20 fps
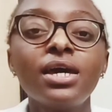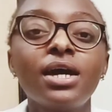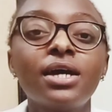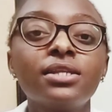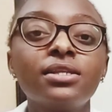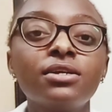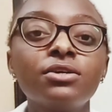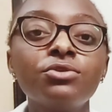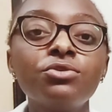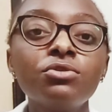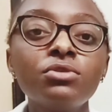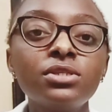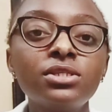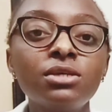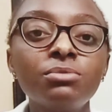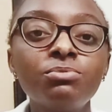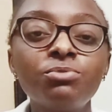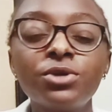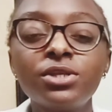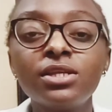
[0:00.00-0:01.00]
And the good
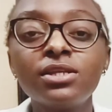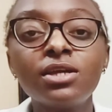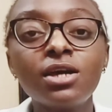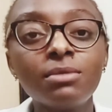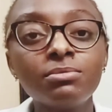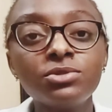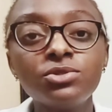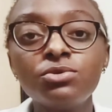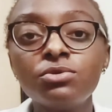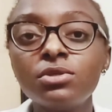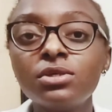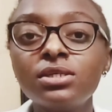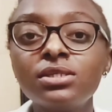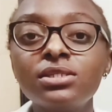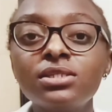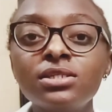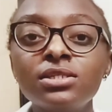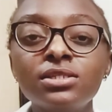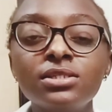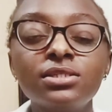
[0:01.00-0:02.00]
tip when it comes to
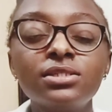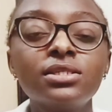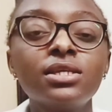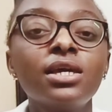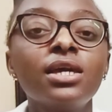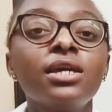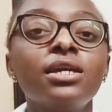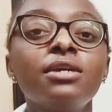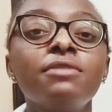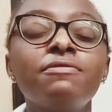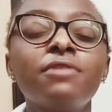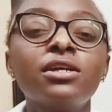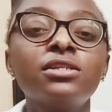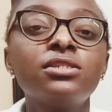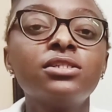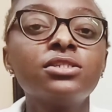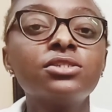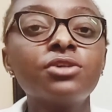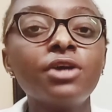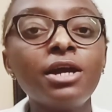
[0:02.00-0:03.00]
this is, if you're
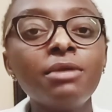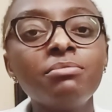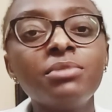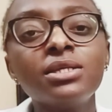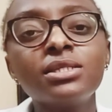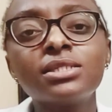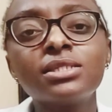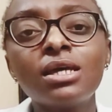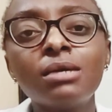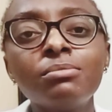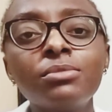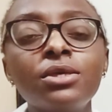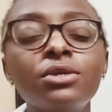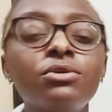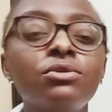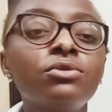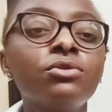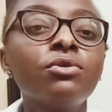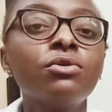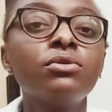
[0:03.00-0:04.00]
describing
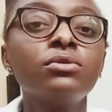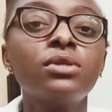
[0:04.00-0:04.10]
something,